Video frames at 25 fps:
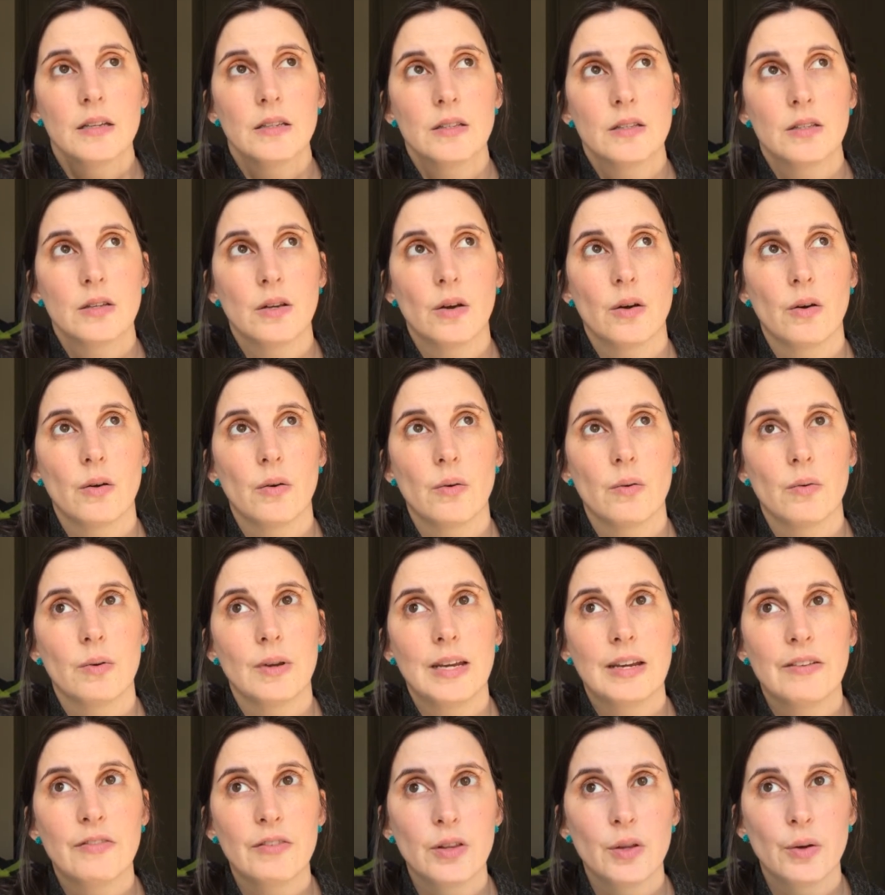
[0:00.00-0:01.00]
So
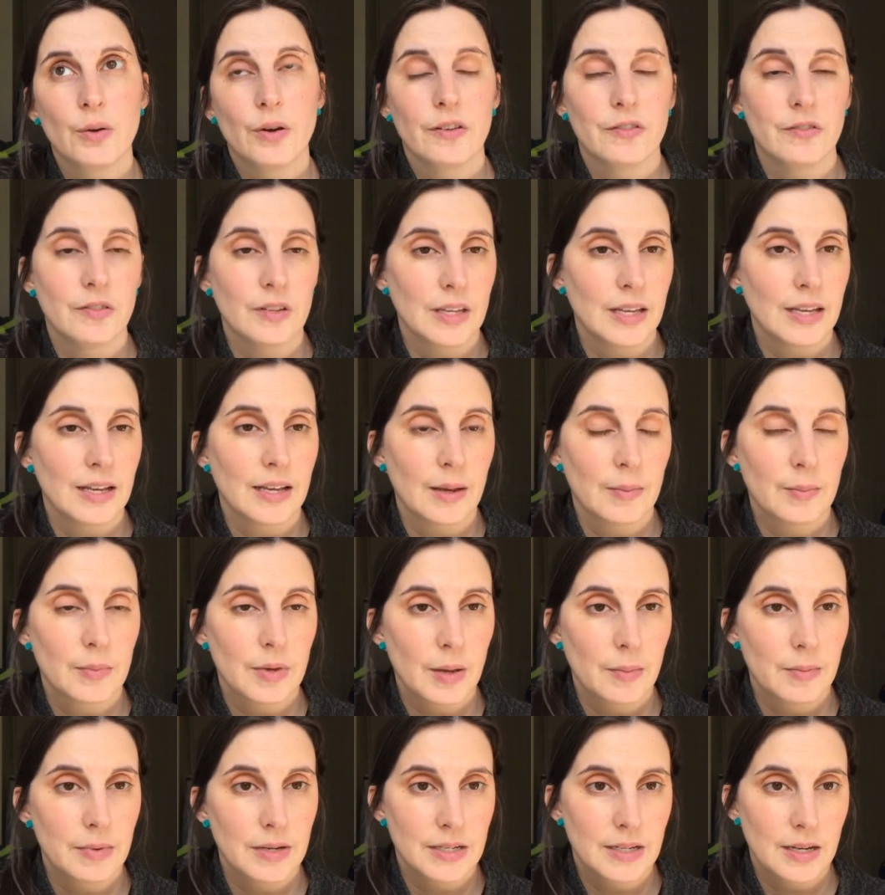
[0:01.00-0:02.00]
even though I feel like I'm
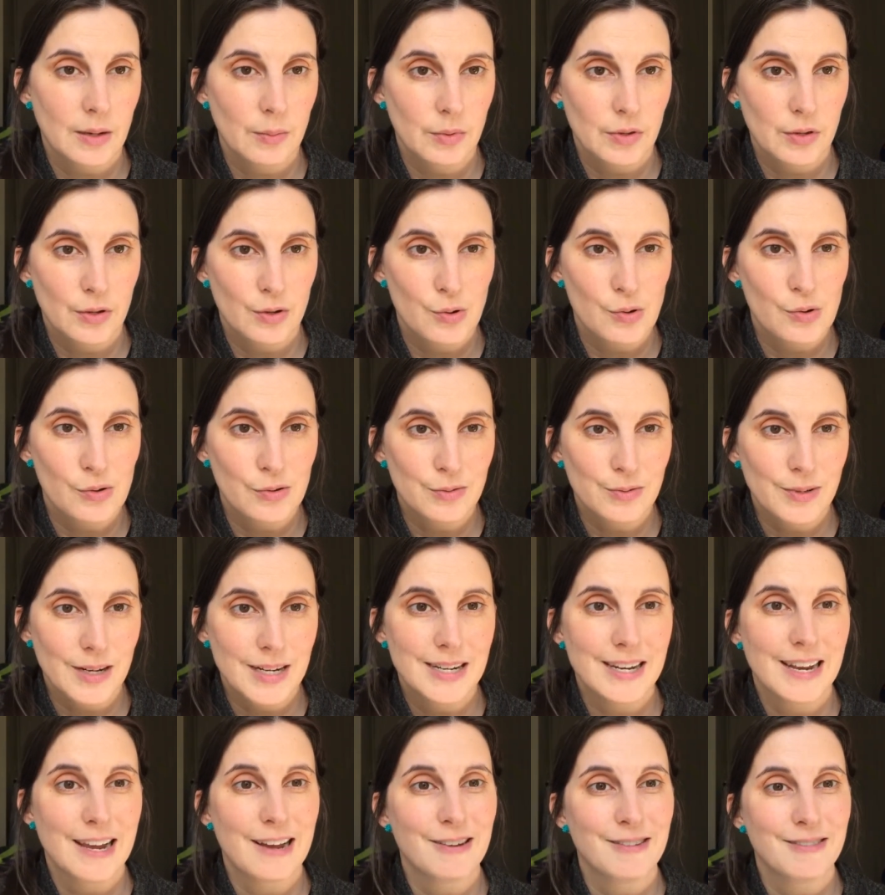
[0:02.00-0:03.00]
coming down with a cold
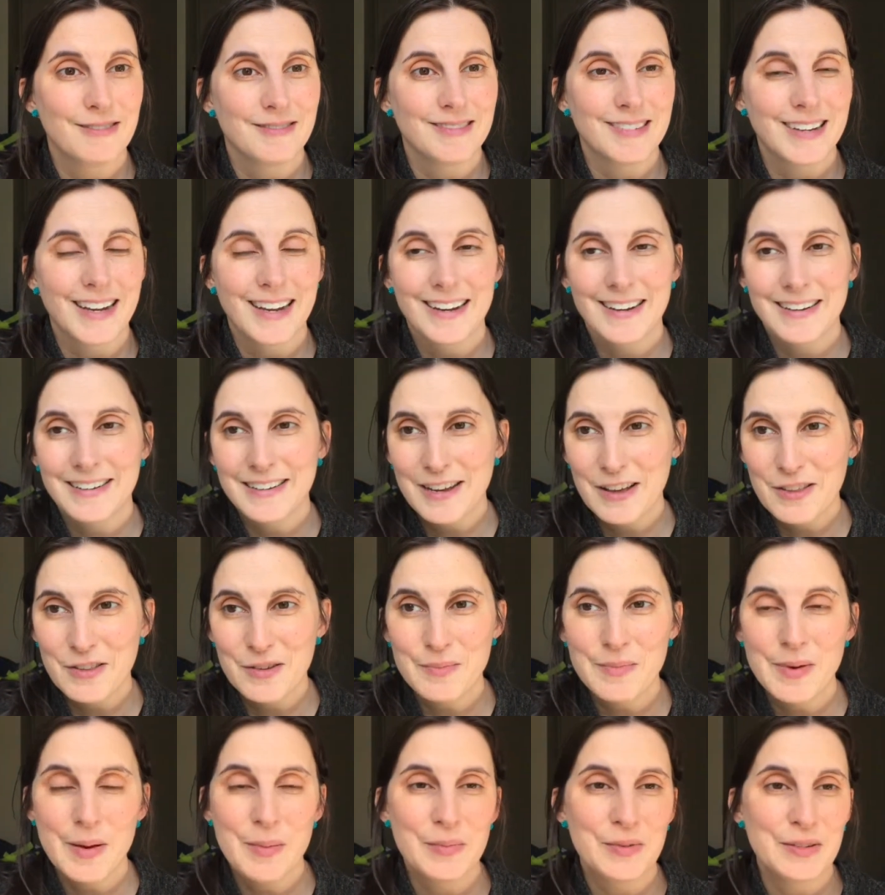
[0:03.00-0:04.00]
right now, and
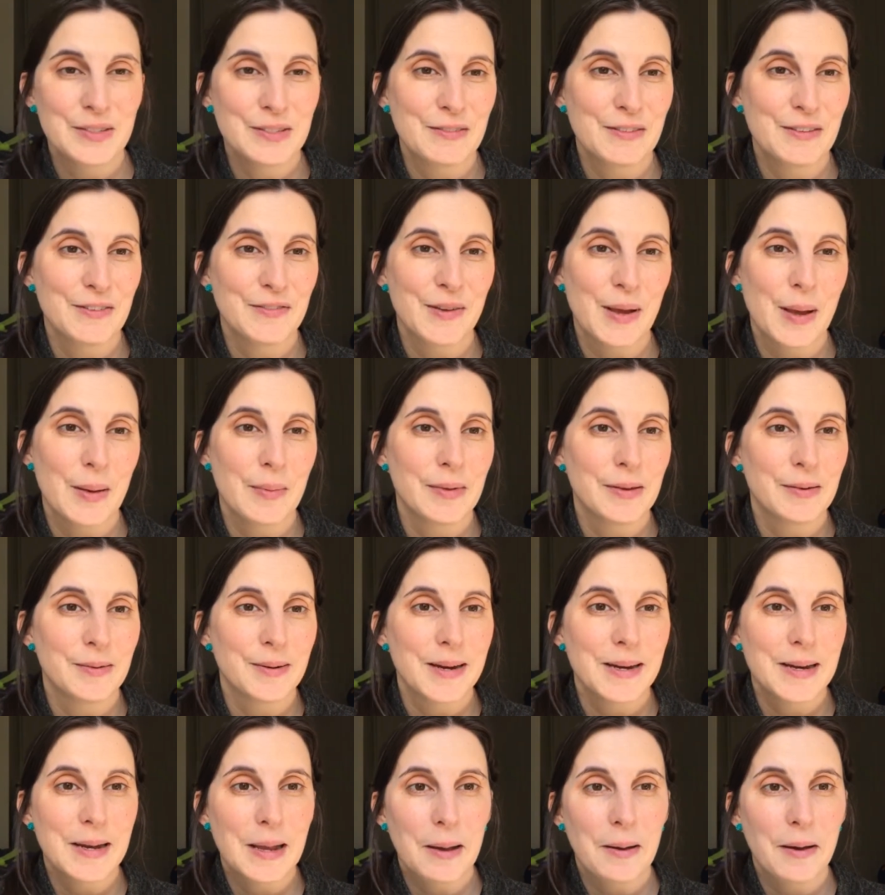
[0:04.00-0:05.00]
other members of the family
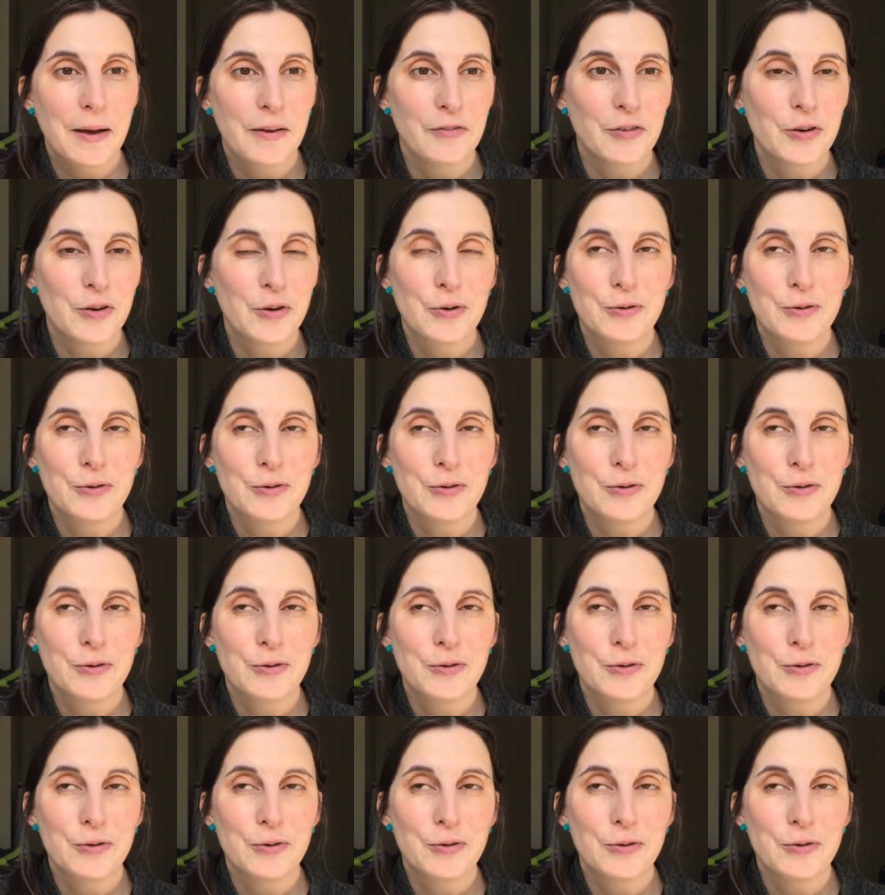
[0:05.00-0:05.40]
right now have a